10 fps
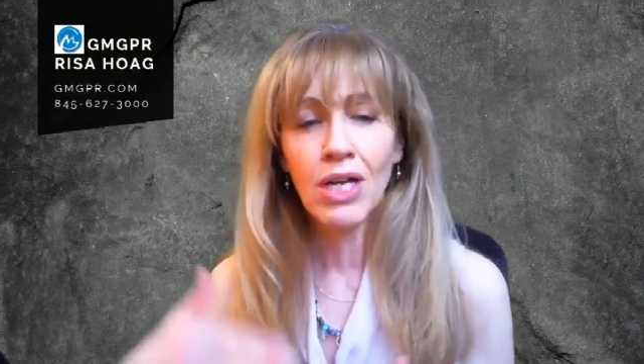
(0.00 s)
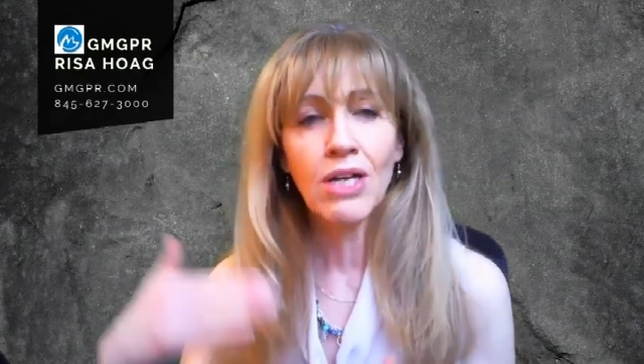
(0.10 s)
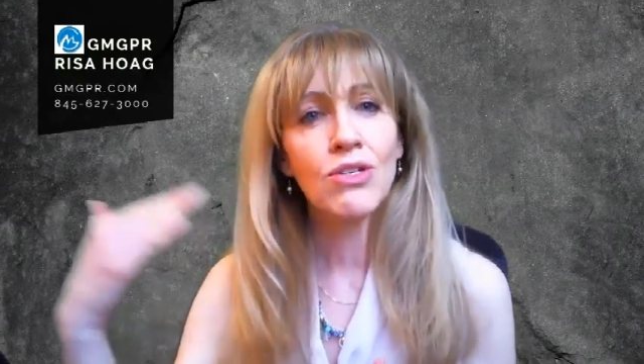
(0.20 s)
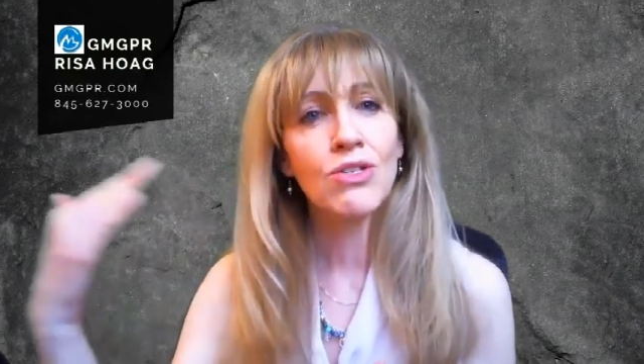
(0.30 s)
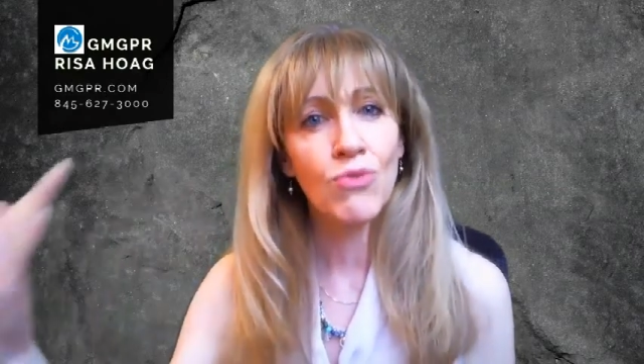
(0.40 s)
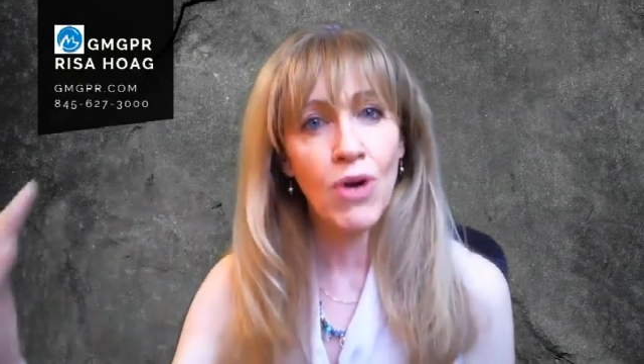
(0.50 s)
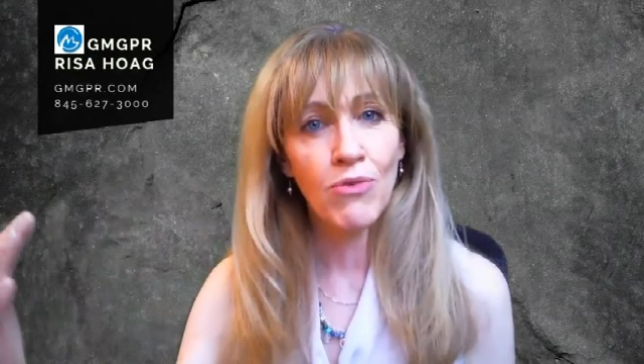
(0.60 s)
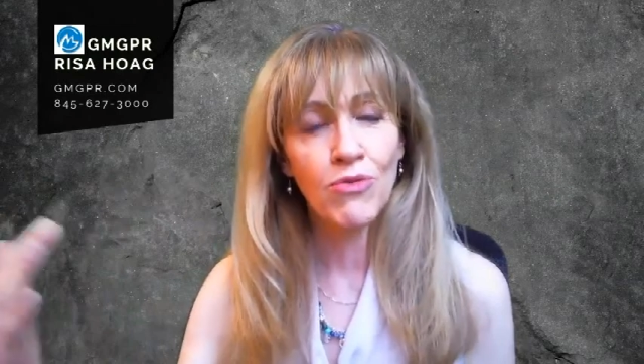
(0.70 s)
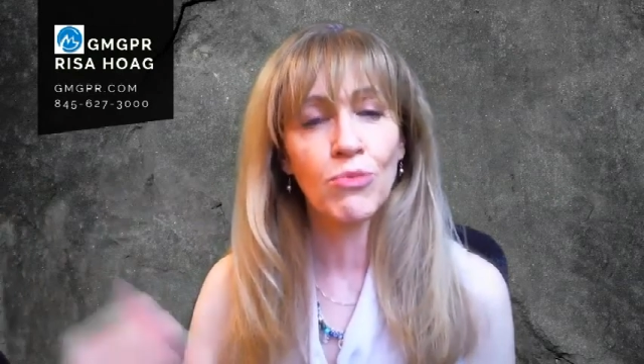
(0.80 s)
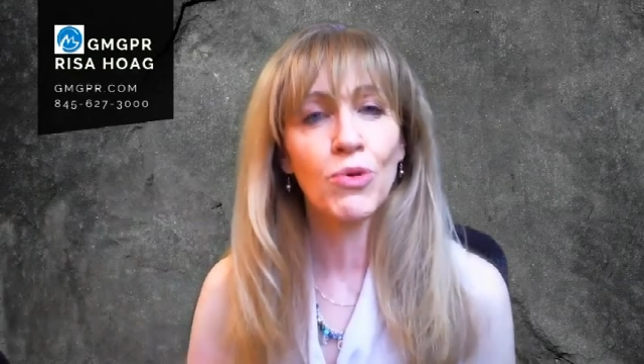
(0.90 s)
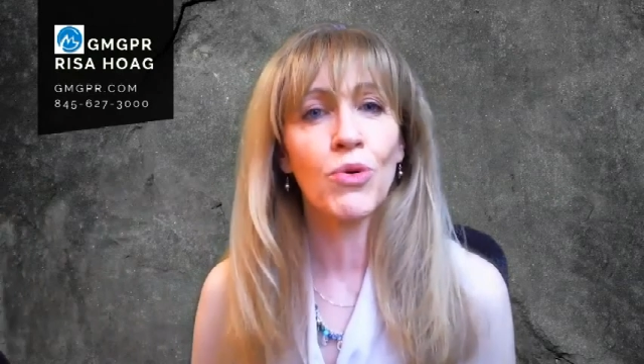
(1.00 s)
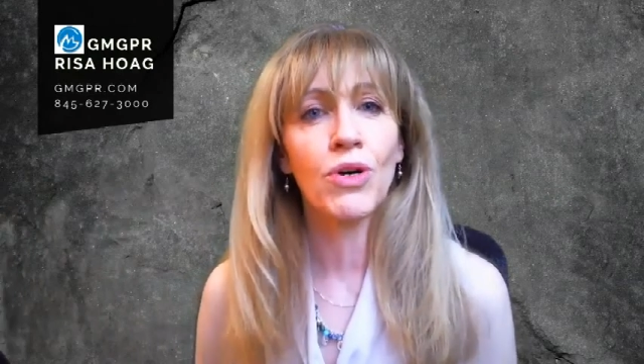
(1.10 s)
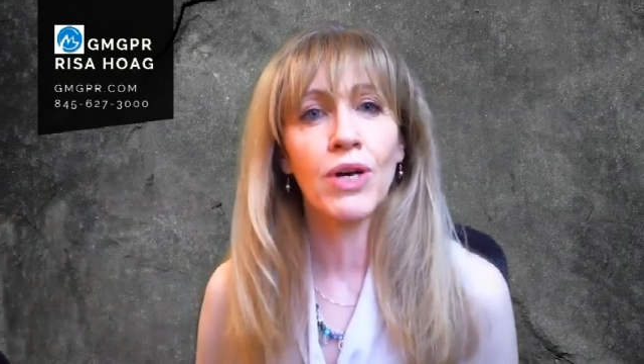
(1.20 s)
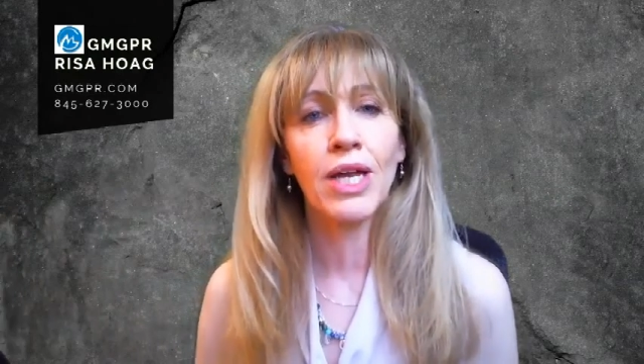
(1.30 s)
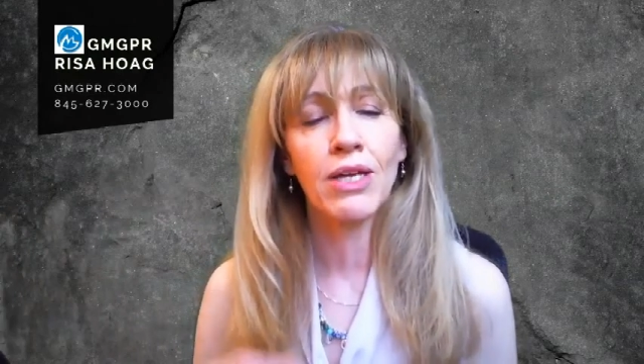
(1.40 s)
to strive for
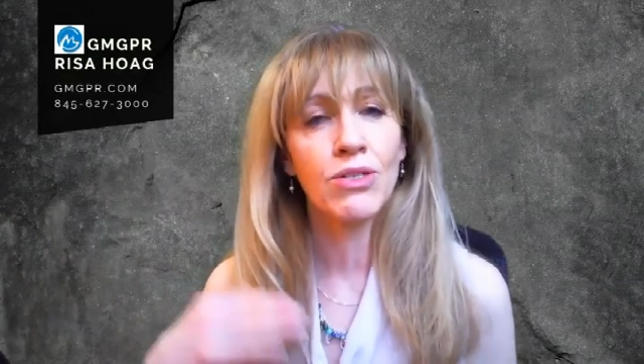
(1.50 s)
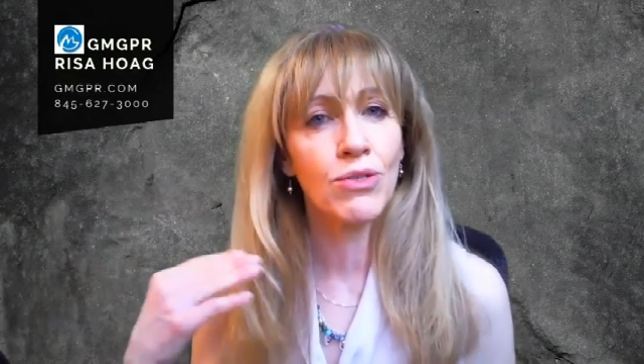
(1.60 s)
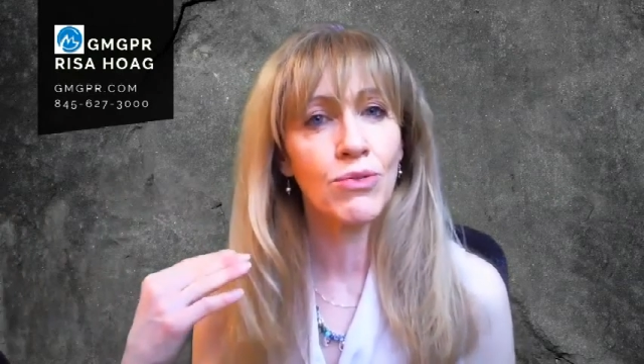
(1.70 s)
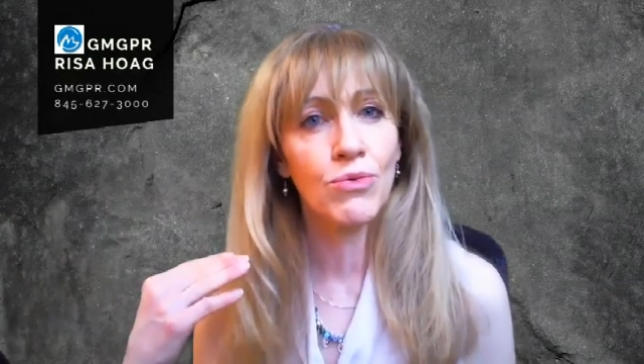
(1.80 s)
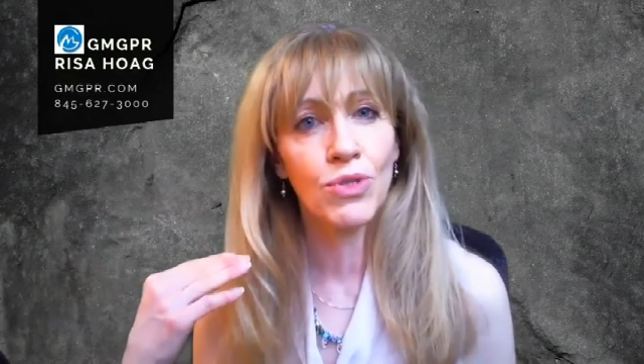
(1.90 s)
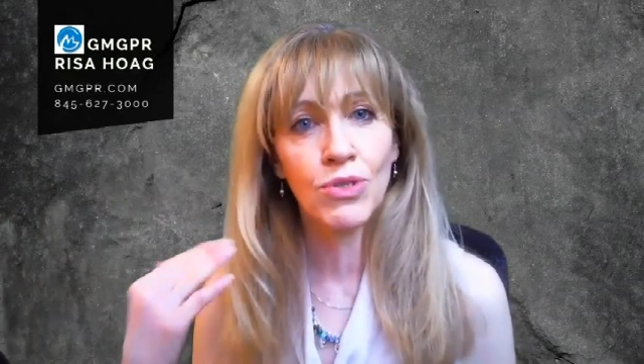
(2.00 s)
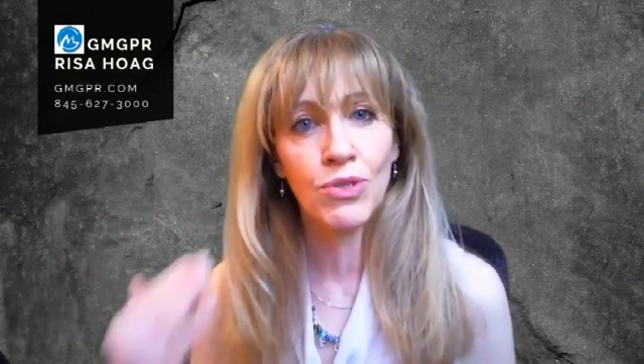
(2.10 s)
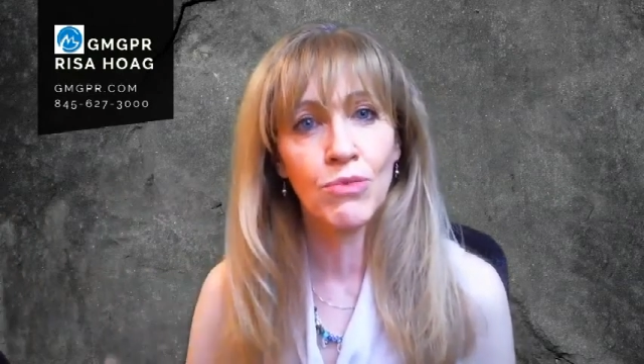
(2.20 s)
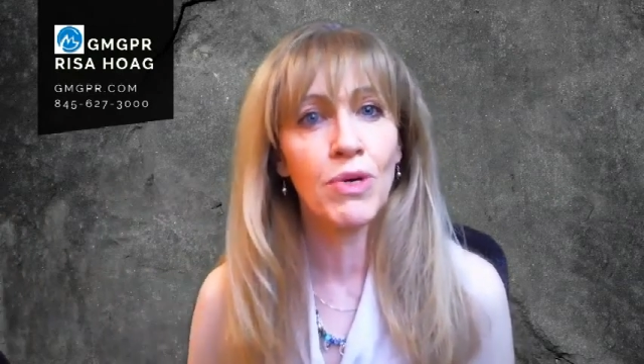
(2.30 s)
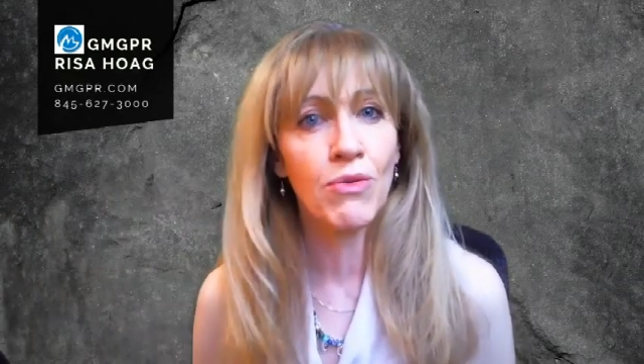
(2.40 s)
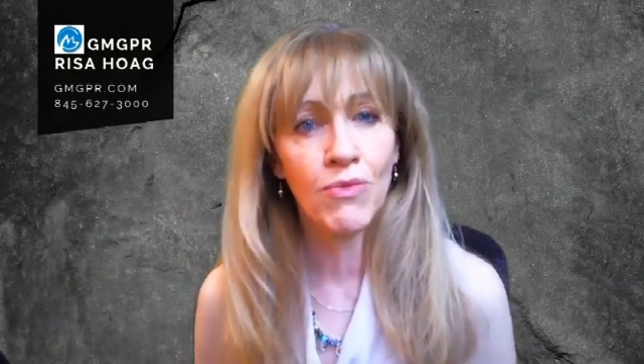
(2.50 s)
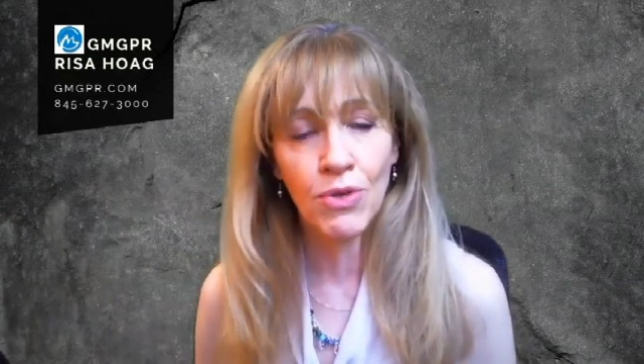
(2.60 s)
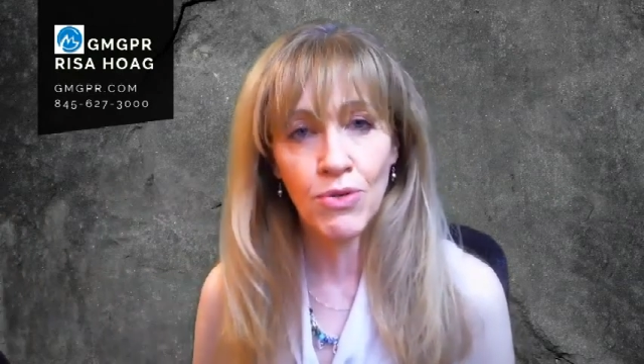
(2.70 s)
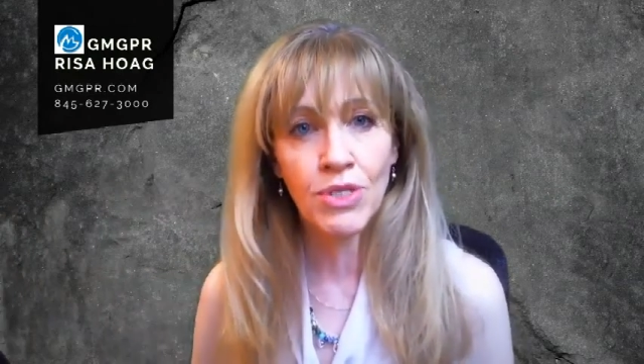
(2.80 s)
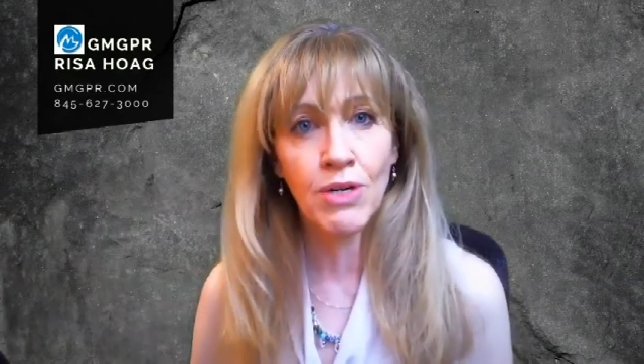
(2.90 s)
more and to to do better for
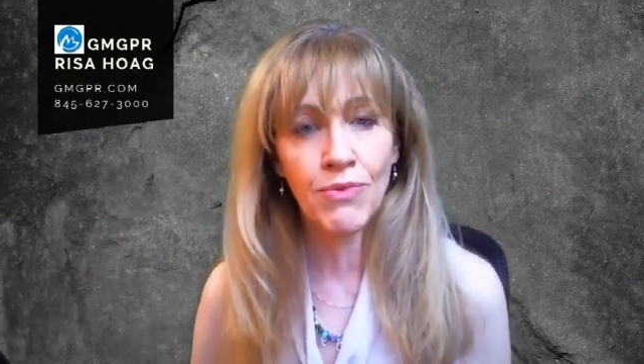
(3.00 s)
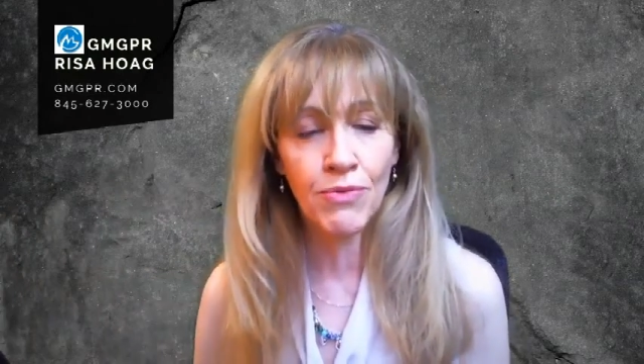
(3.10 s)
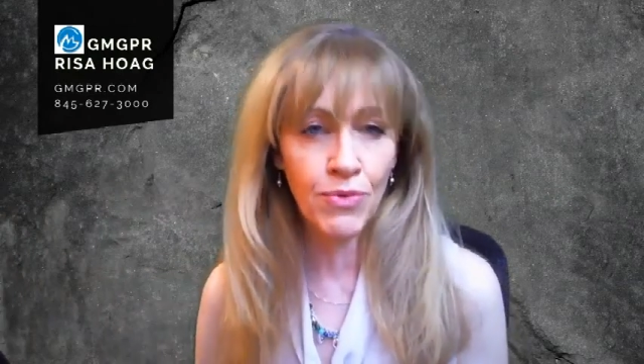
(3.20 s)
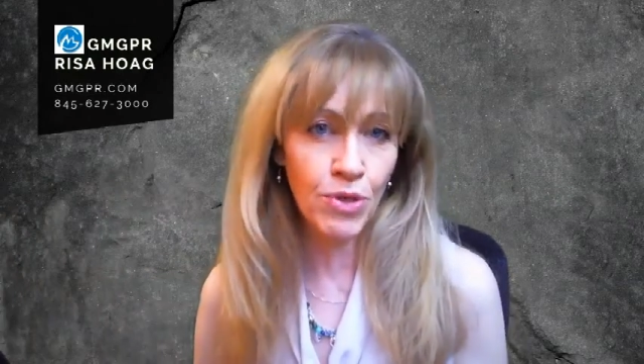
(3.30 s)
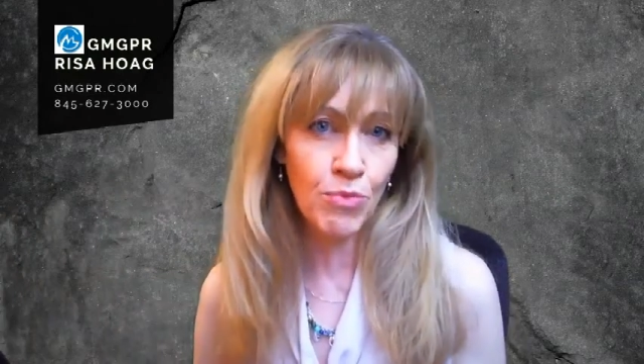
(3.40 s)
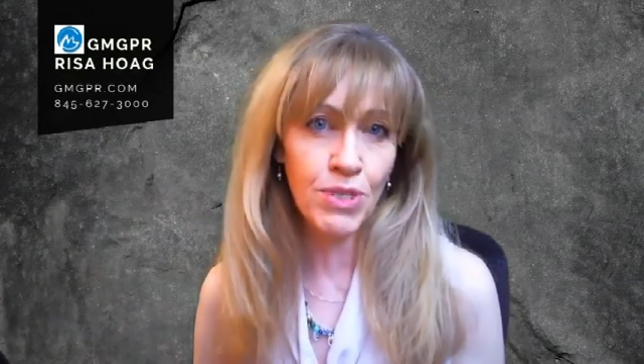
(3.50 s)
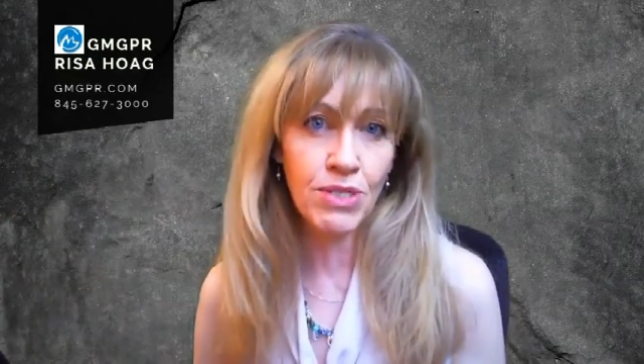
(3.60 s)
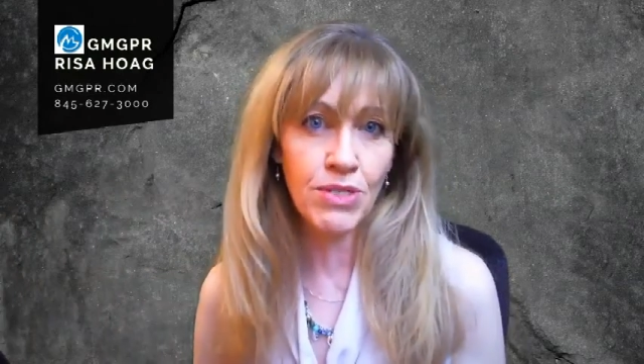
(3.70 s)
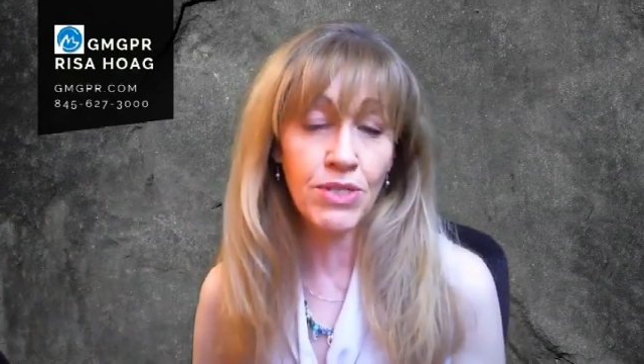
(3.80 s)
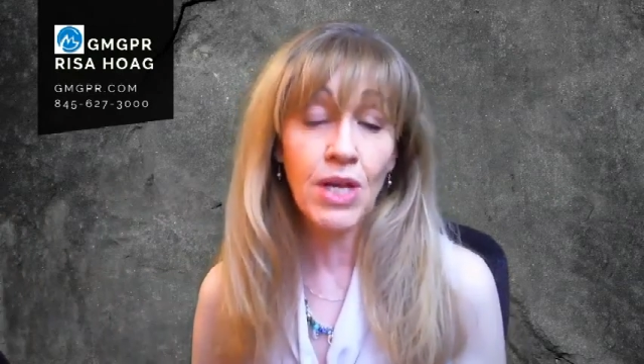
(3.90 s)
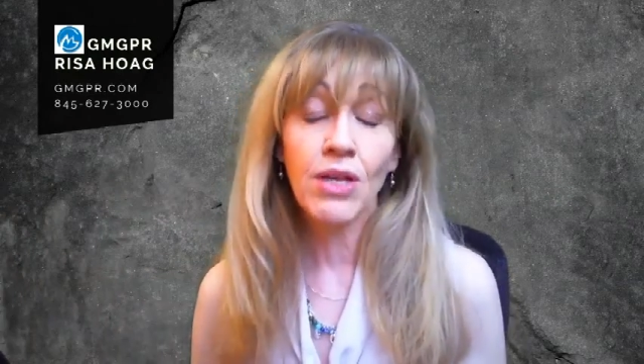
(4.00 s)
yourself and for your business.